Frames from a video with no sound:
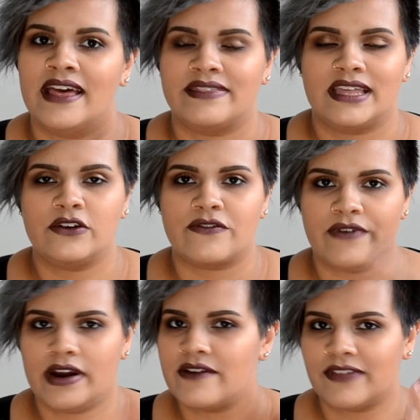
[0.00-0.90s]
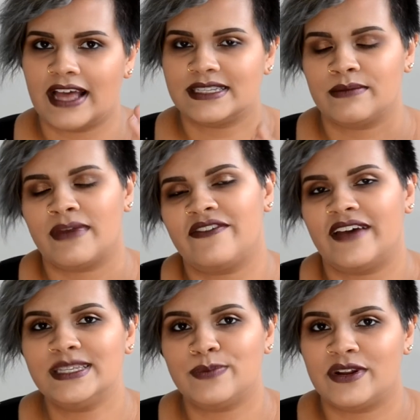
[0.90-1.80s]
they look very flat to my
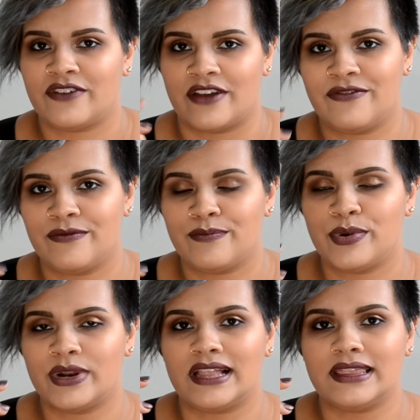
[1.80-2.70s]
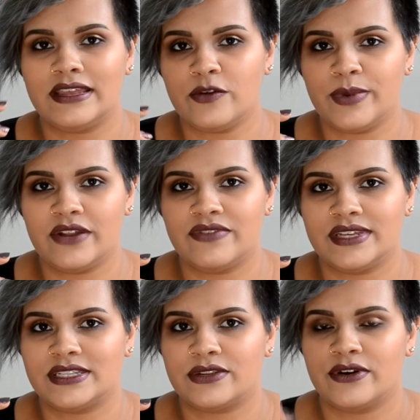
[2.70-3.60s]
face, but if I put a little bit of
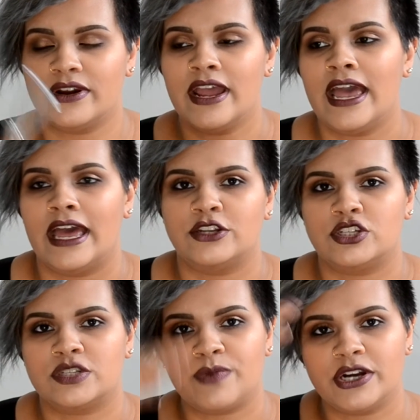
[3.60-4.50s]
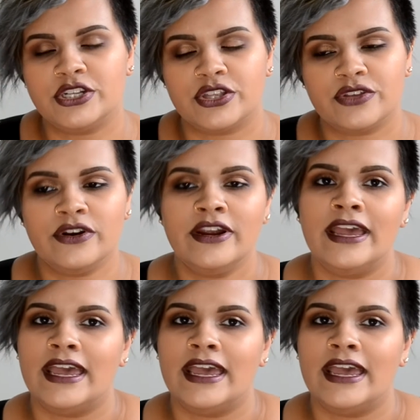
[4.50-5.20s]
this through and just brush it through,